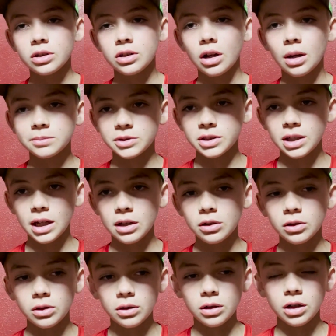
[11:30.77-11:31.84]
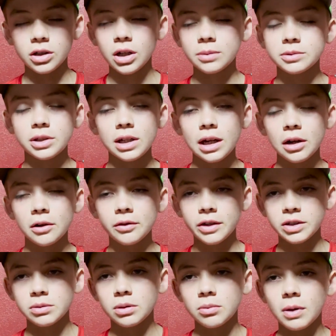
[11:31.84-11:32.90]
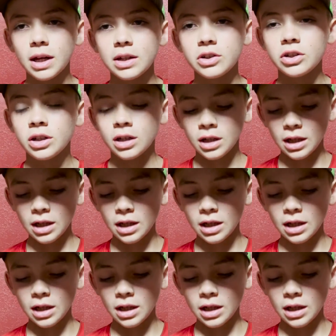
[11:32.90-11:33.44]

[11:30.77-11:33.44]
Thompson Tackle, our Thompson Tackle Facebook page,